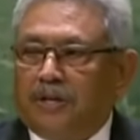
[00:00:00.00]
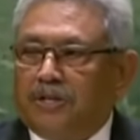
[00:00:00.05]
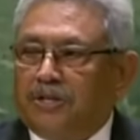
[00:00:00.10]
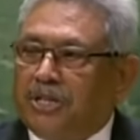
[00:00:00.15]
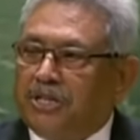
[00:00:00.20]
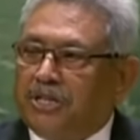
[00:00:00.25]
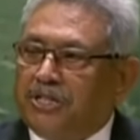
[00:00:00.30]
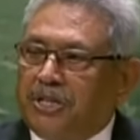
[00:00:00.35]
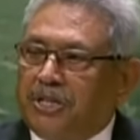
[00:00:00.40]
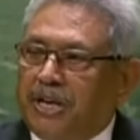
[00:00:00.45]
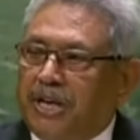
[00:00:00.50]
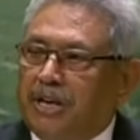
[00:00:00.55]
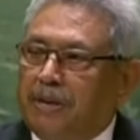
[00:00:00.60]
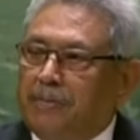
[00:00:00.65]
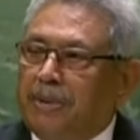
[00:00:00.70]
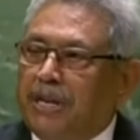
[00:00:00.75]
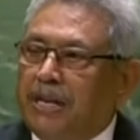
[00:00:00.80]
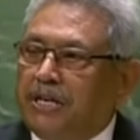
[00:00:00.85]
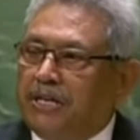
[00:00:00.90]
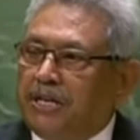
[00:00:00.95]

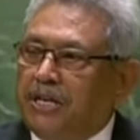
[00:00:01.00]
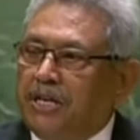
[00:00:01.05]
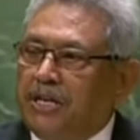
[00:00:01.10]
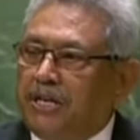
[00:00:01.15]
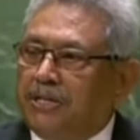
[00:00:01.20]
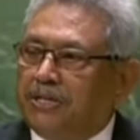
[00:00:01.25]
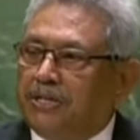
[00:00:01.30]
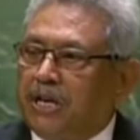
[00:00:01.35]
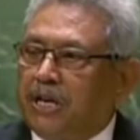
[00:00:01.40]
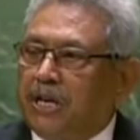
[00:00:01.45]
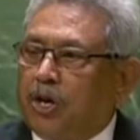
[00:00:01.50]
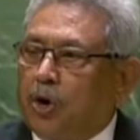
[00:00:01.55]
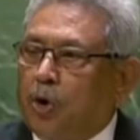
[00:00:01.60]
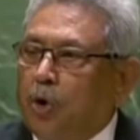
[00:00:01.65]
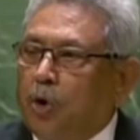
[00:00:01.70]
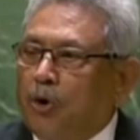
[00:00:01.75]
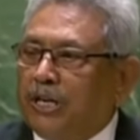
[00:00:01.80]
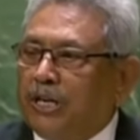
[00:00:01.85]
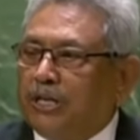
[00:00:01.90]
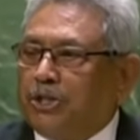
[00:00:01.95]
Sustainability is a
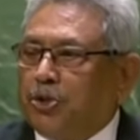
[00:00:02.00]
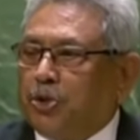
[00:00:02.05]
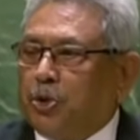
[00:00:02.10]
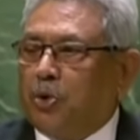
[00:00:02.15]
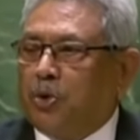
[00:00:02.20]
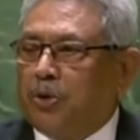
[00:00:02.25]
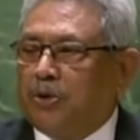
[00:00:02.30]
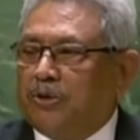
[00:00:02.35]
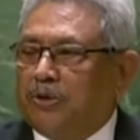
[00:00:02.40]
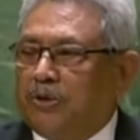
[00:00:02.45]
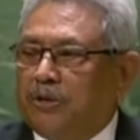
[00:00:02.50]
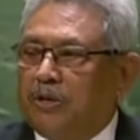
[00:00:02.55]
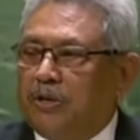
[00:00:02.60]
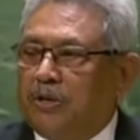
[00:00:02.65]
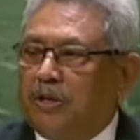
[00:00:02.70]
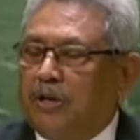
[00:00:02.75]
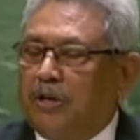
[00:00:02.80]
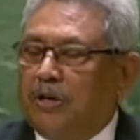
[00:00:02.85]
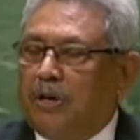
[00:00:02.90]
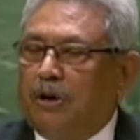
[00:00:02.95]
cornerstone
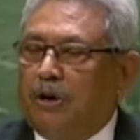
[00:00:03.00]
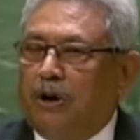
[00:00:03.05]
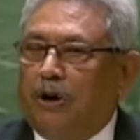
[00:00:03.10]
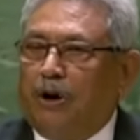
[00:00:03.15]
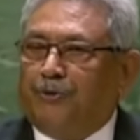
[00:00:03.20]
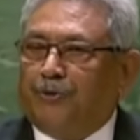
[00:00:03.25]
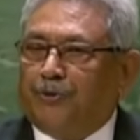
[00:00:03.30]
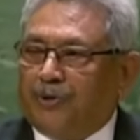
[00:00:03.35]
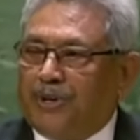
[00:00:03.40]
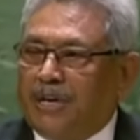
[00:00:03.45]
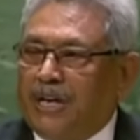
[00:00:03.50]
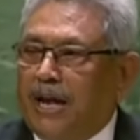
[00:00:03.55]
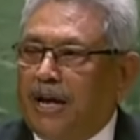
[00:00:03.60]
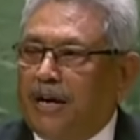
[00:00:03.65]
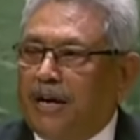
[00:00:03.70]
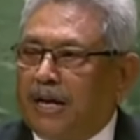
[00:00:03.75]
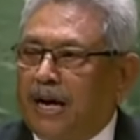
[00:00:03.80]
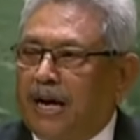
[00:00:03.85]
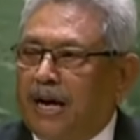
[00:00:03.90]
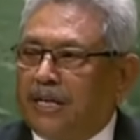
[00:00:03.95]
of Sri
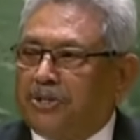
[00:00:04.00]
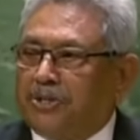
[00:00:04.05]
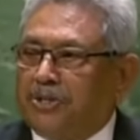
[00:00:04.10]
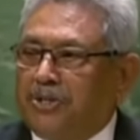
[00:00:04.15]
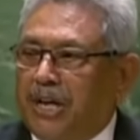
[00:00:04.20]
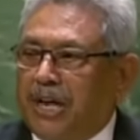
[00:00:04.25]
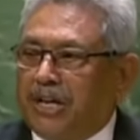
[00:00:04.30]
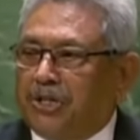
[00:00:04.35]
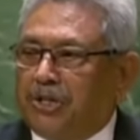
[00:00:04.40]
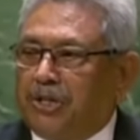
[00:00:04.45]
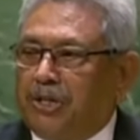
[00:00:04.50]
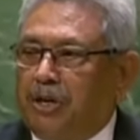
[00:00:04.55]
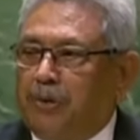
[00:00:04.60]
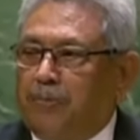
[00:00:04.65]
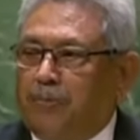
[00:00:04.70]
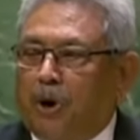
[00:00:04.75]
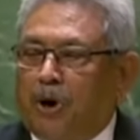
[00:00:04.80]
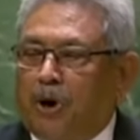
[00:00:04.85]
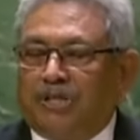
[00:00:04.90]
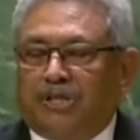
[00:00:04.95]
Lanka's national
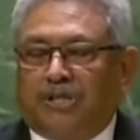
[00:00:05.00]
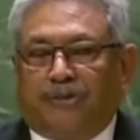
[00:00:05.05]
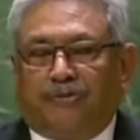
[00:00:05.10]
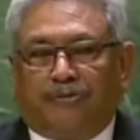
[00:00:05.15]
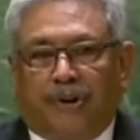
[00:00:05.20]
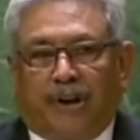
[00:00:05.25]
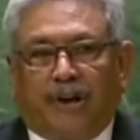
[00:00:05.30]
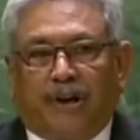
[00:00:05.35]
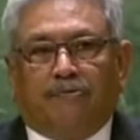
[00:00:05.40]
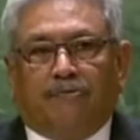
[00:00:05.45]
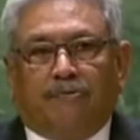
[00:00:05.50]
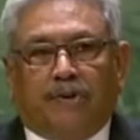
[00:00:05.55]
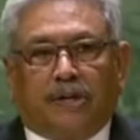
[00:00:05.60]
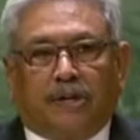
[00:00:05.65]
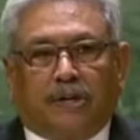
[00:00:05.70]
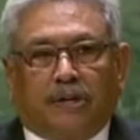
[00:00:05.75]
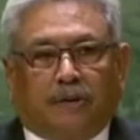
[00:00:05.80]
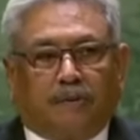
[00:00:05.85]
policy framework.